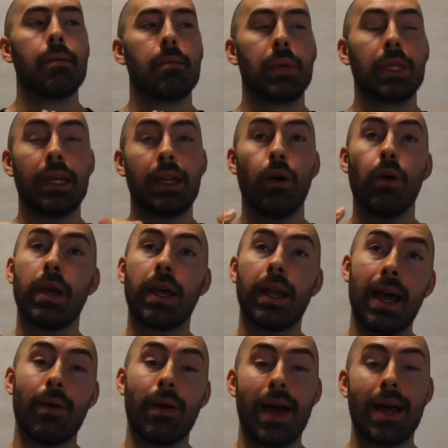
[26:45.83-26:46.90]
But then
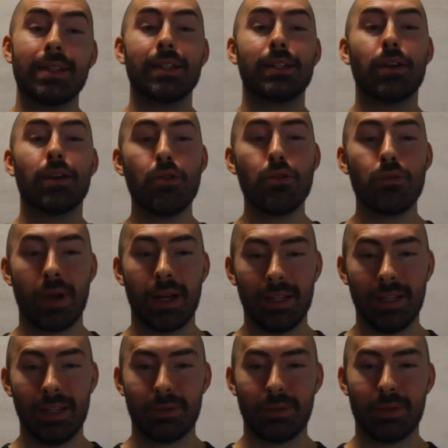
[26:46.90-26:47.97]
Okinawa has its own red
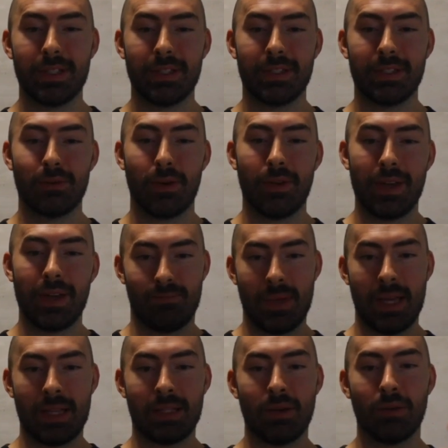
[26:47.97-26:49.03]
list, which is sort of
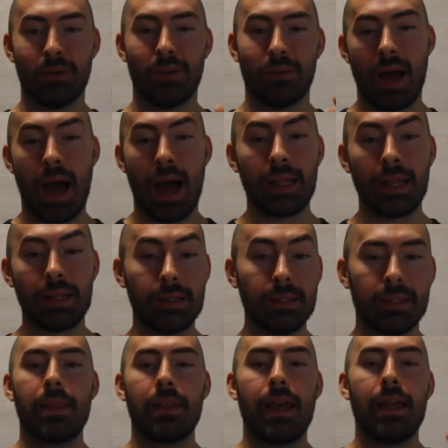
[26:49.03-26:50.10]
its own little
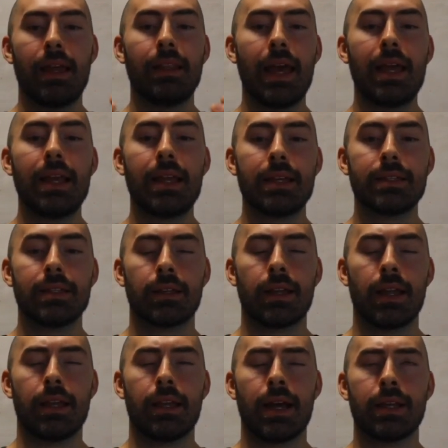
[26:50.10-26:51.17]
island. And they
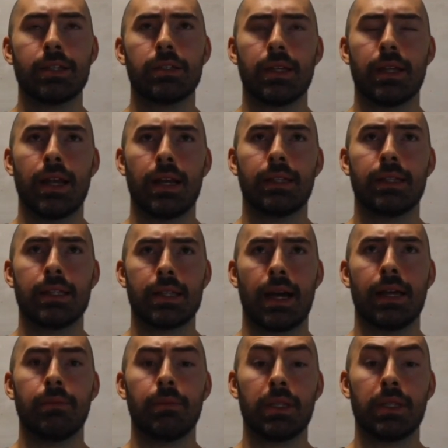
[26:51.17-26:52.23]
designate it, I should say, not this
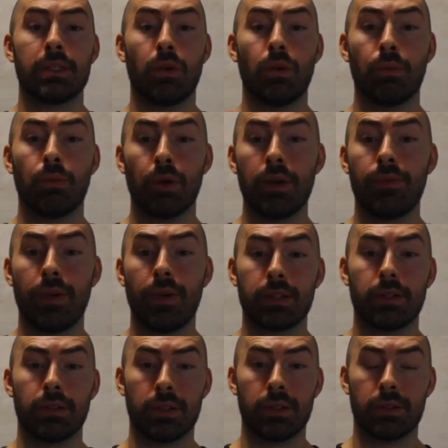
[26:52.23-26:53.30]
island, but this whole
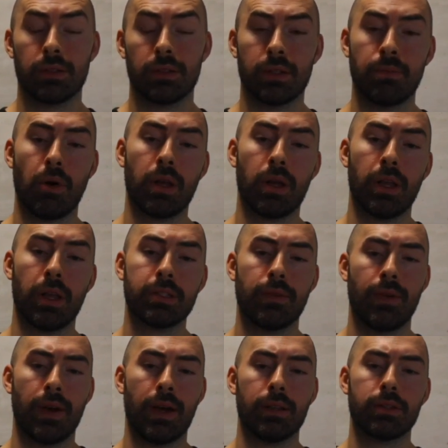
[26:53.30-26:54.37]
prefecture, this small cluster
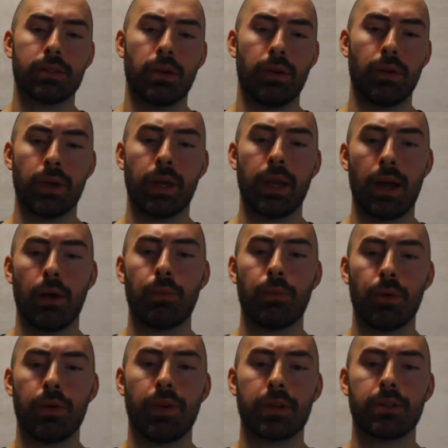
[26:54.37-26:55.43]
of islands called Okinawa
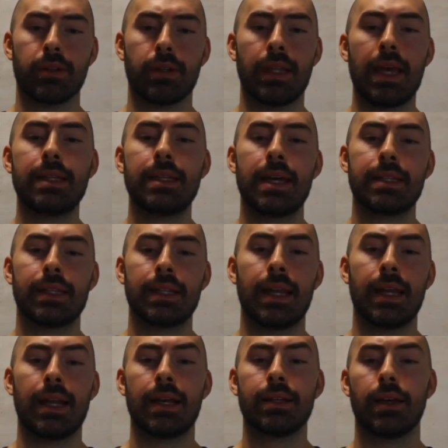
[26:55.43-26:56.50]
Prefecture. They
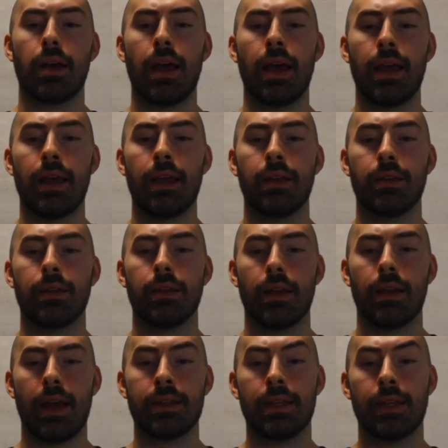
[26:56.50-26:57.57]
designate it
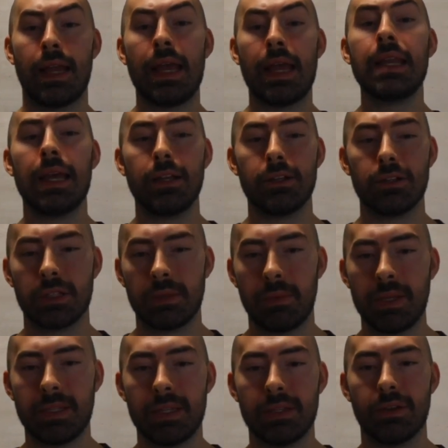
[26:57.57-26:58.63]
as an endangered
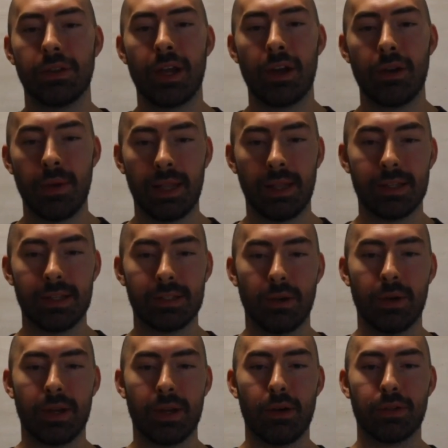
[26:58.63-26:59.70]
species on their red list.
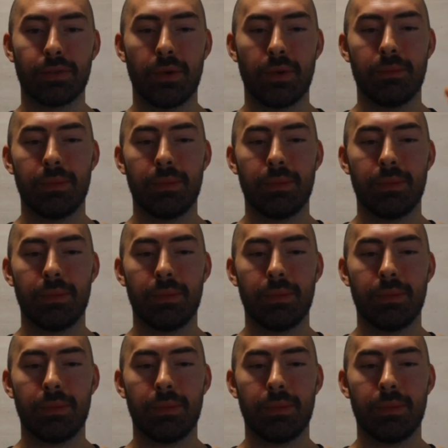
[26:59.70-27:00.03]
So it goes from